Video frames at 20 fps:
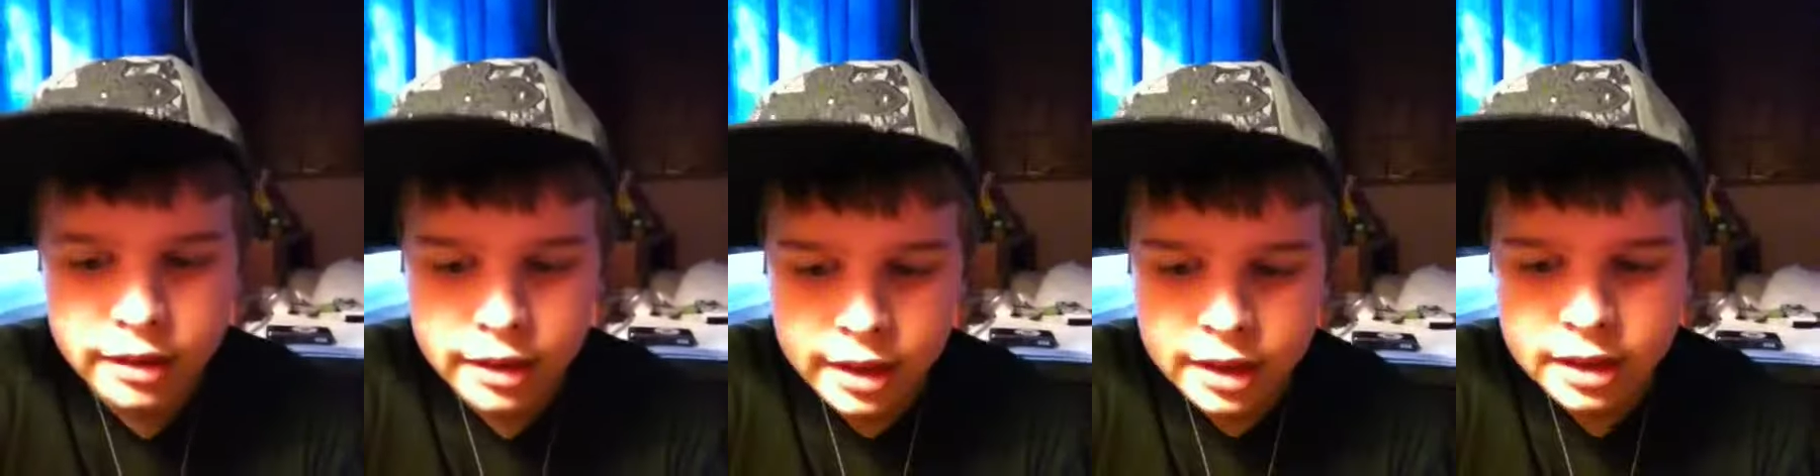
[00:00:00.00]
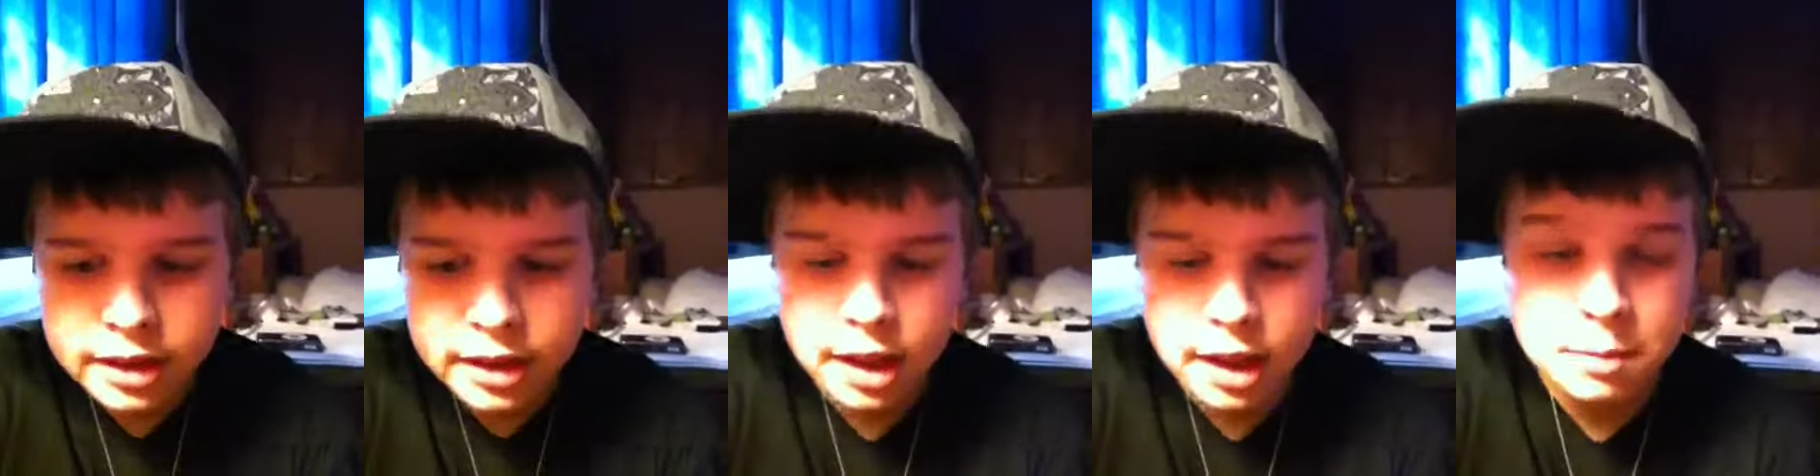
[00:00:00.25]

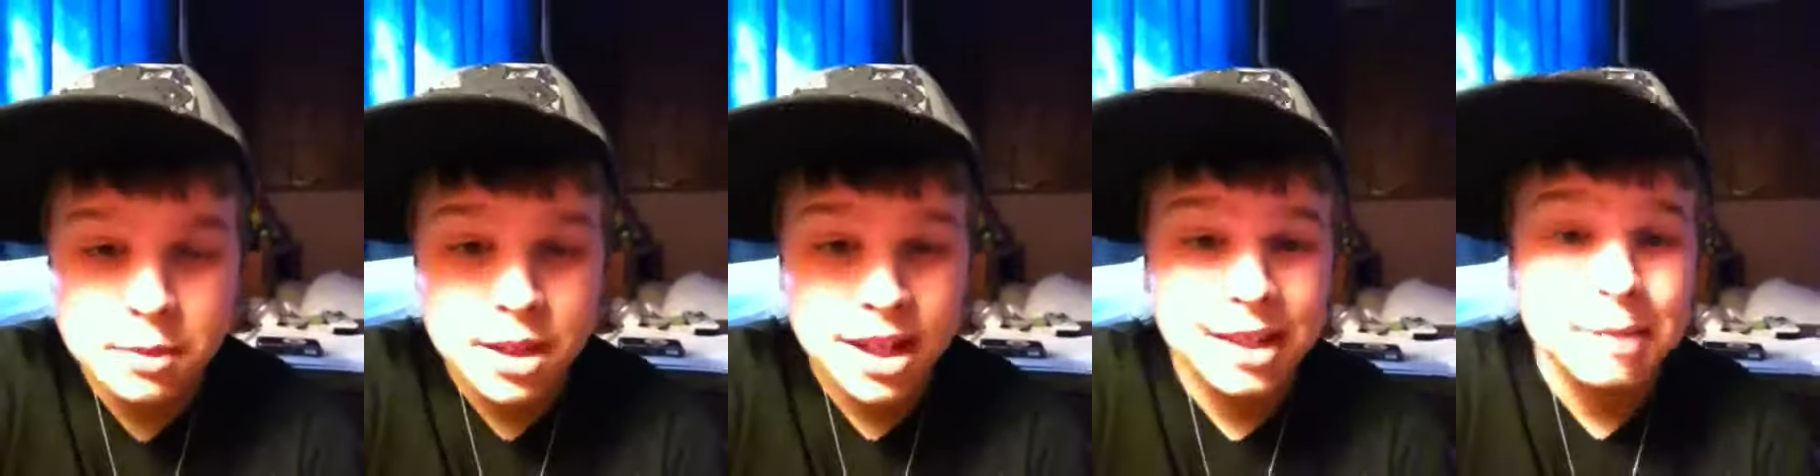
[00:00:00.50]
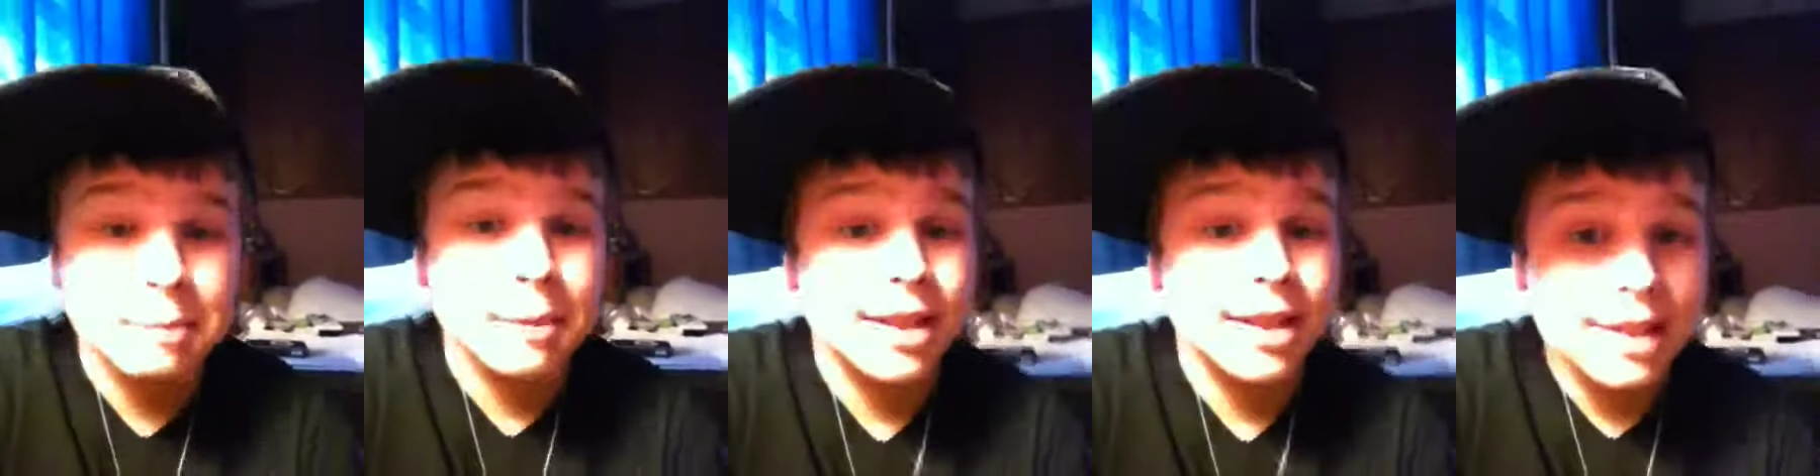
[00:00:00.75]
this, and I'm
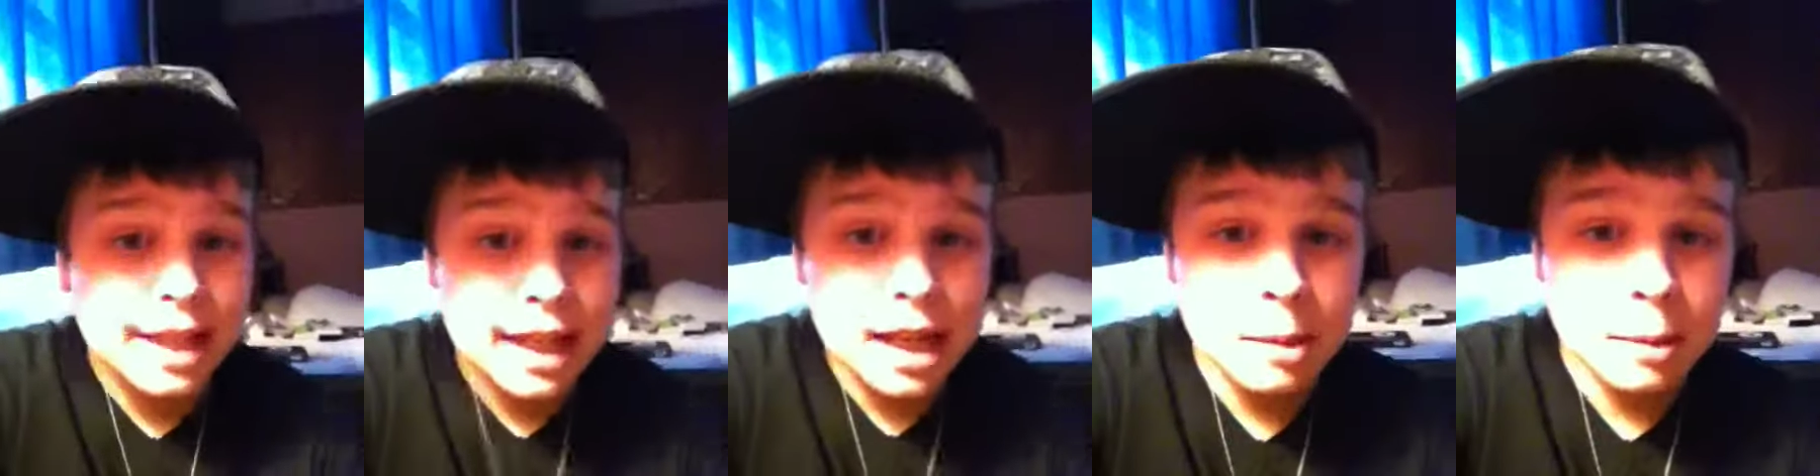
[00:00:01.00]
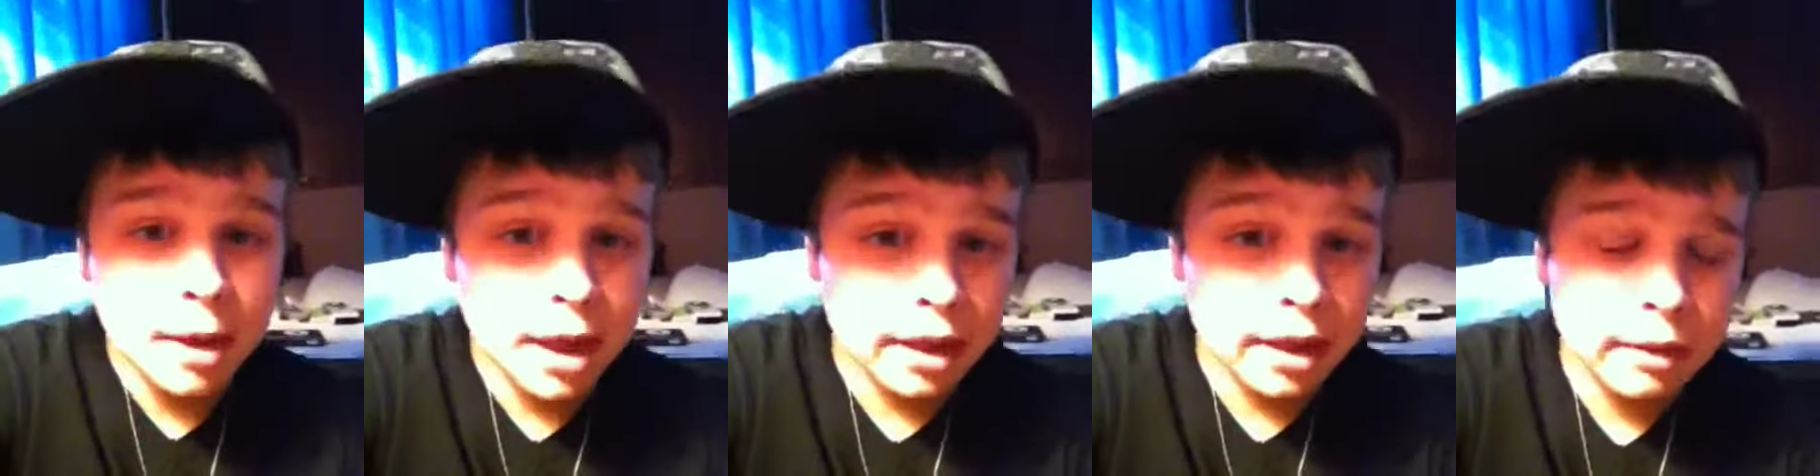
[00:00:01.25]
taking my
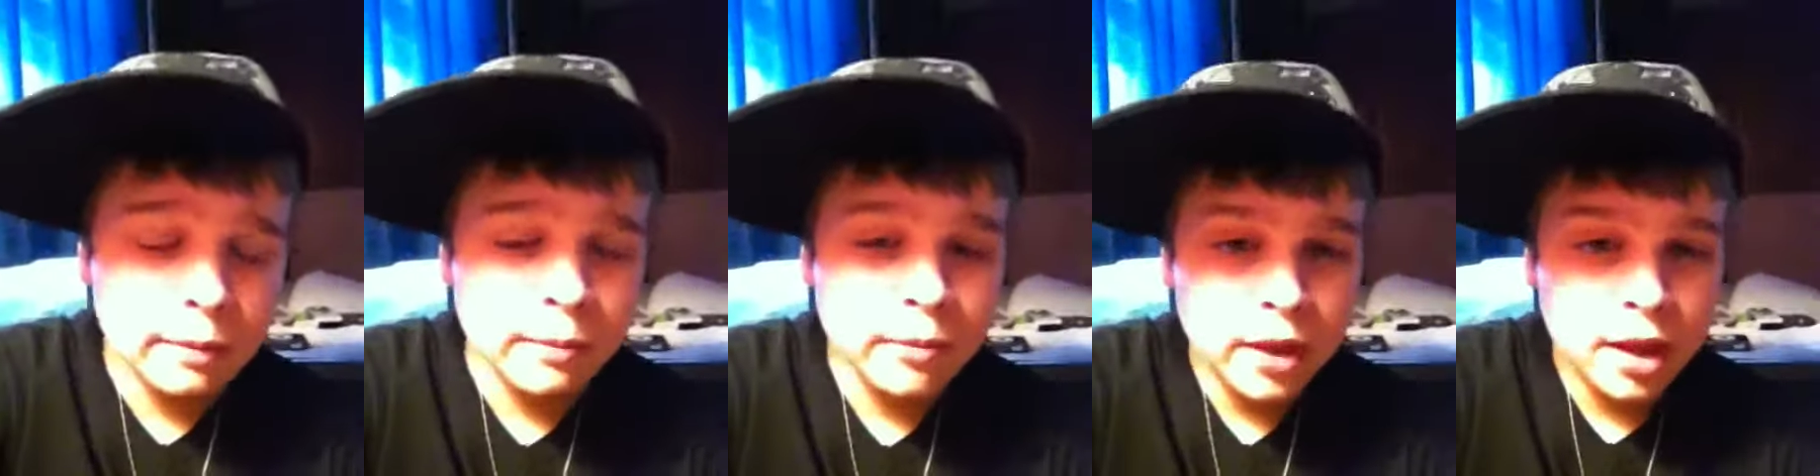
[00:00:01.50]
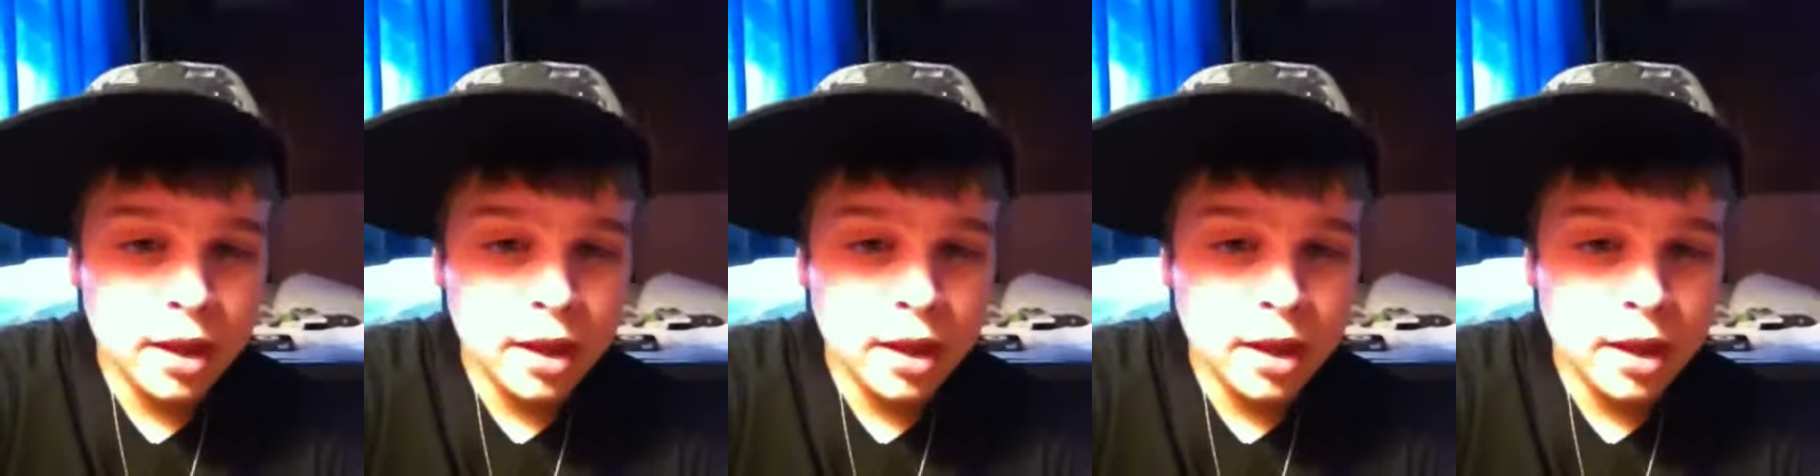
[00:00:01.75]
time on it.